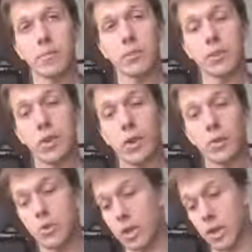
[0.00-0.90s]
So
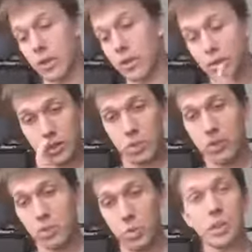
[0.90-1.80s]
you connect this to
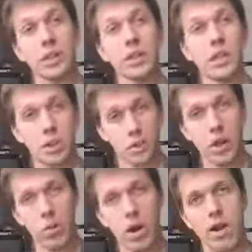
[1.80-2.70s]
your building
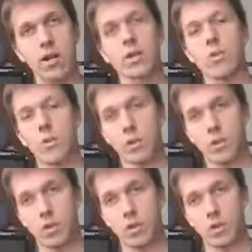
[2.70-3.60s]
Ethernet wiring or
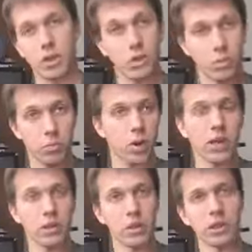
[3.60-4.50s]
your
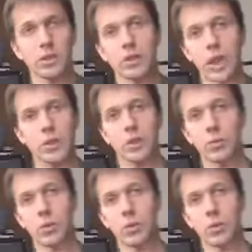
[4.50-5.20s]
regular Linksys access